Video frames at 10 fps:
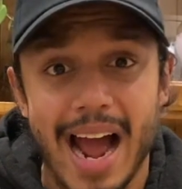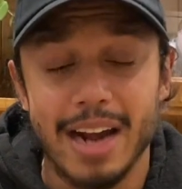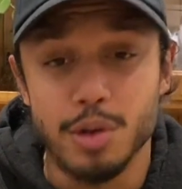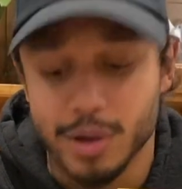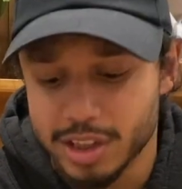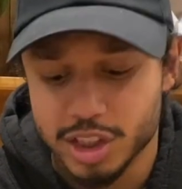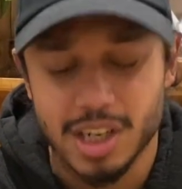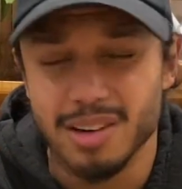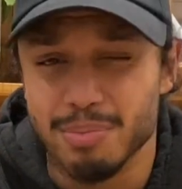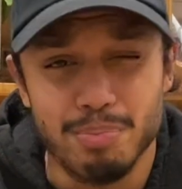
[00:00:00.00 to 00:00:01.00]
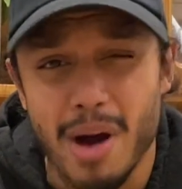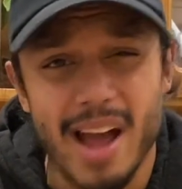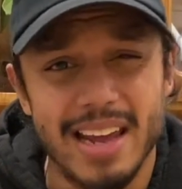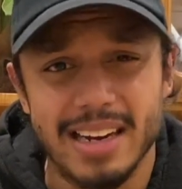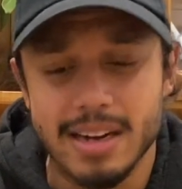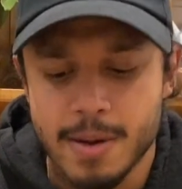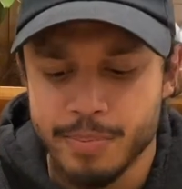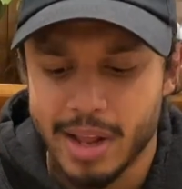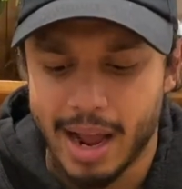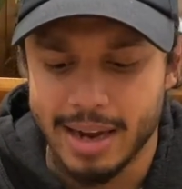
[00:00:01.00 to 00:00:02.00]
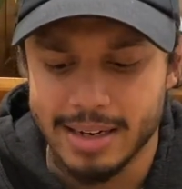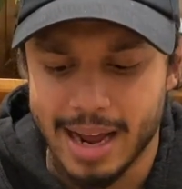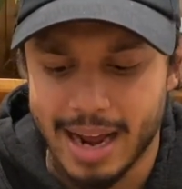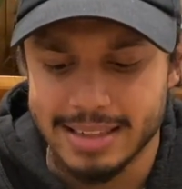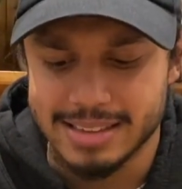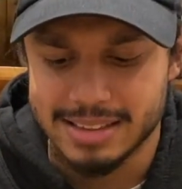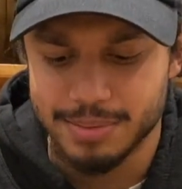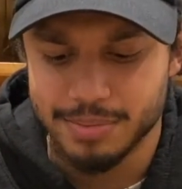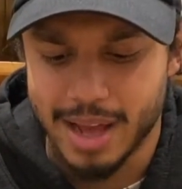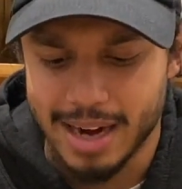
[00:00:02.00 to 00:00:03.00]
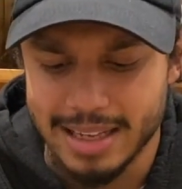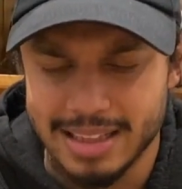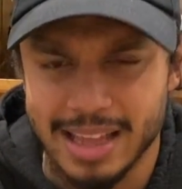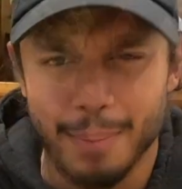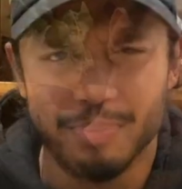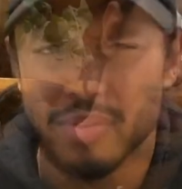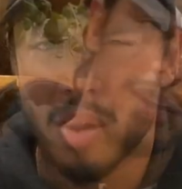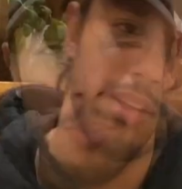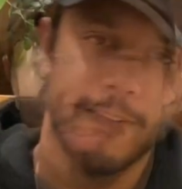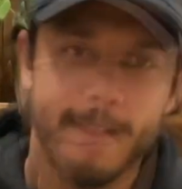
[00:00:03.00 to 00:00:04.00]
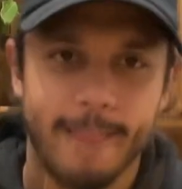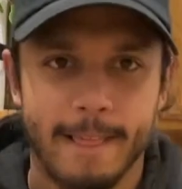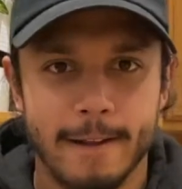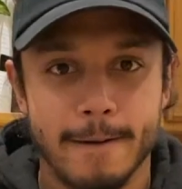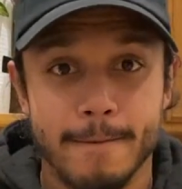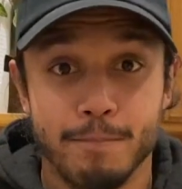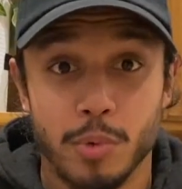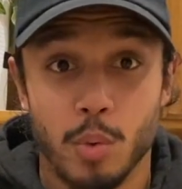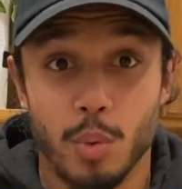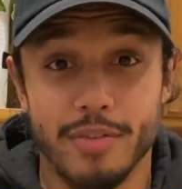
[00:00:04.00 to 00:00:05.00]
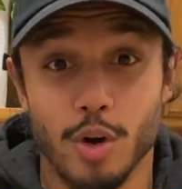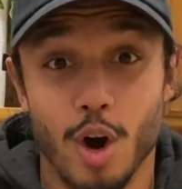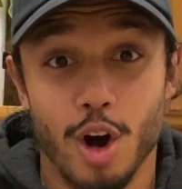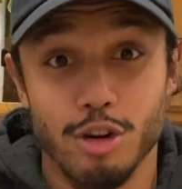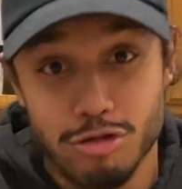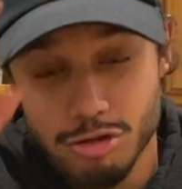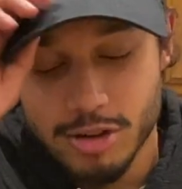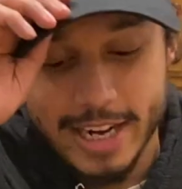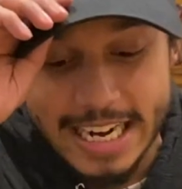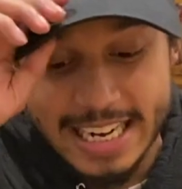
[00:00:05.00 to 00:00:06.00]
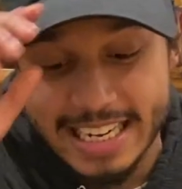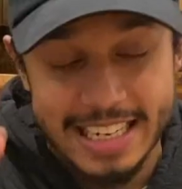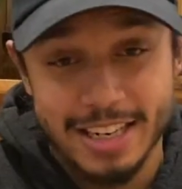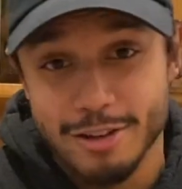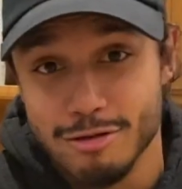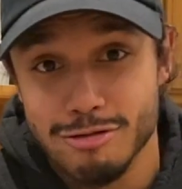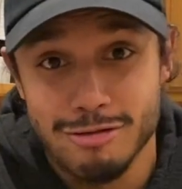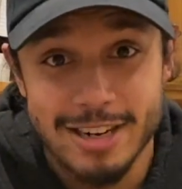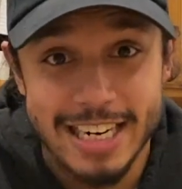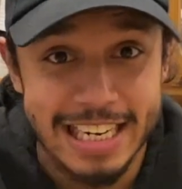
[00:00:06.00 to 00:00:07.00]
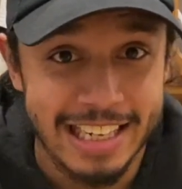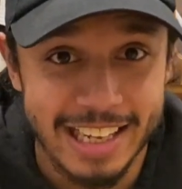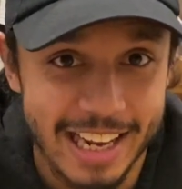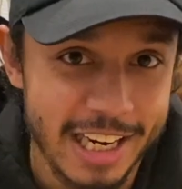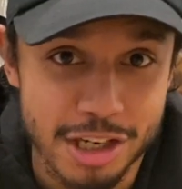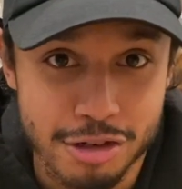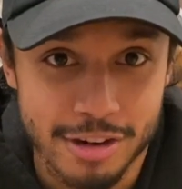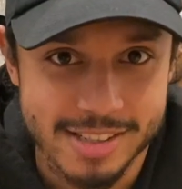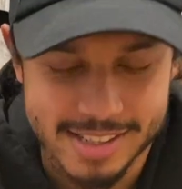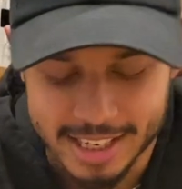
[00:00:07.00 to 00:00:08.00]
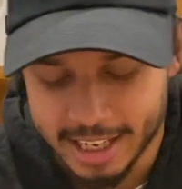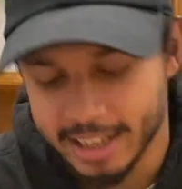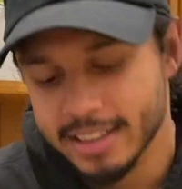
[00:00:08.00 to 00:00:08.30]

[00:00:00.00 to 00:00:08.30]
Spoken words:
and you can just kind of bite in and eat that. We've got a really, really interesting